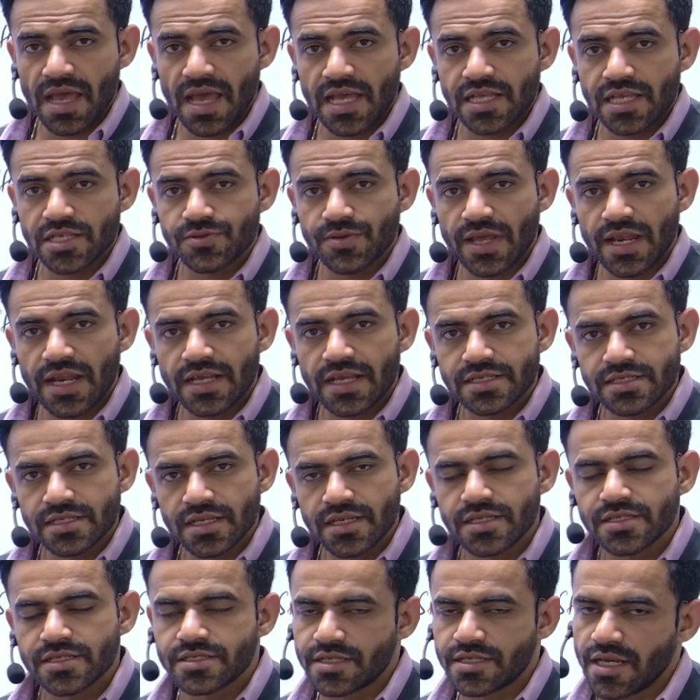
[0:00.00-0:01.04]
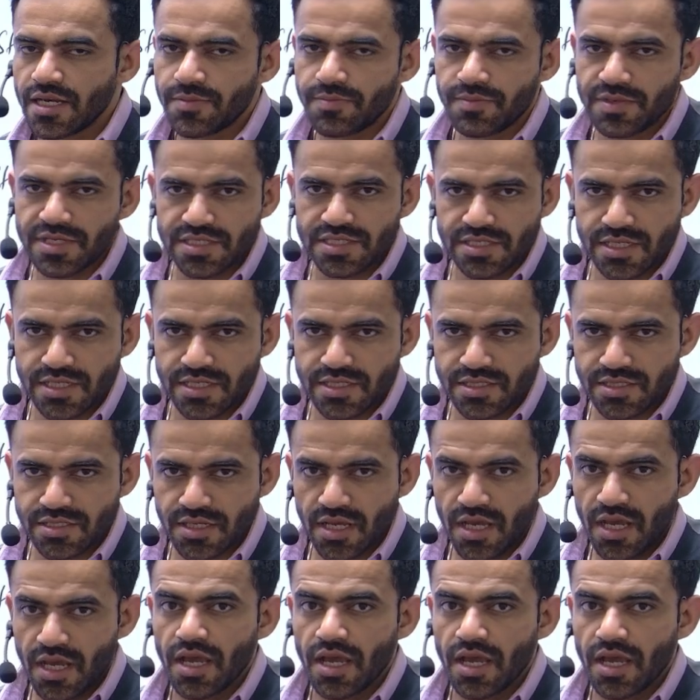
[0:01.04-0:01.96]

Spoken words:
as well as in state PCS.